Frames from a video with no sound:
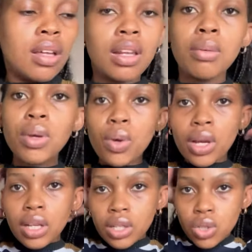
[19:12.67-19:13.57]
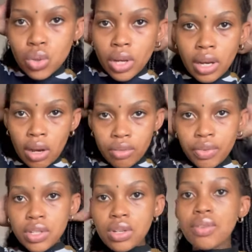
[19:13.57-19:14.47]
let me quickly do an
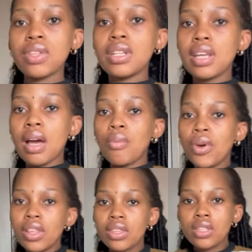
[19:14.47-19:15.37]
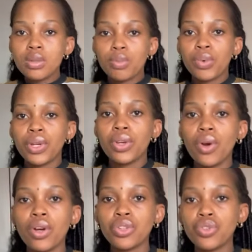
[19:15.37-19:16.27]
outfit of the day i'm wearing this
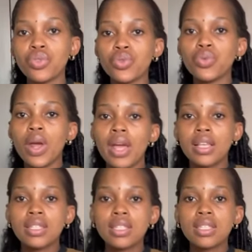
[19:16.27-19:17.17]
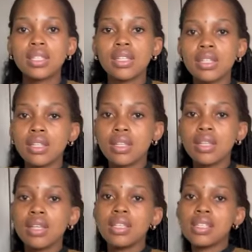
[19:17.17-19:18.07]
bodycon dress
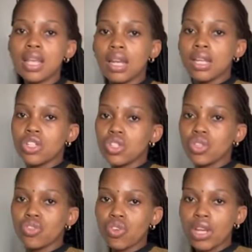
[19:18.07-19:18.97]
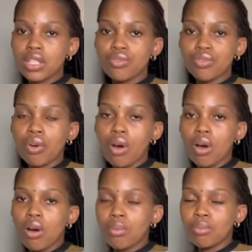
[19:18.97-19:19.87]
it's a knit dress
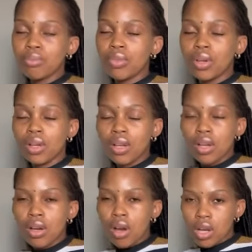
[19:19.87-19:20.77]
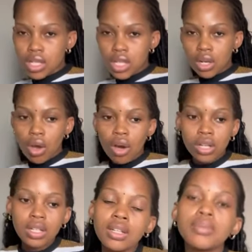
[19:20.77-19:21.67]
from cotton
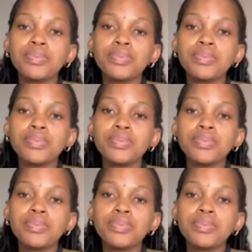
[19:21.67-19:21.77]
on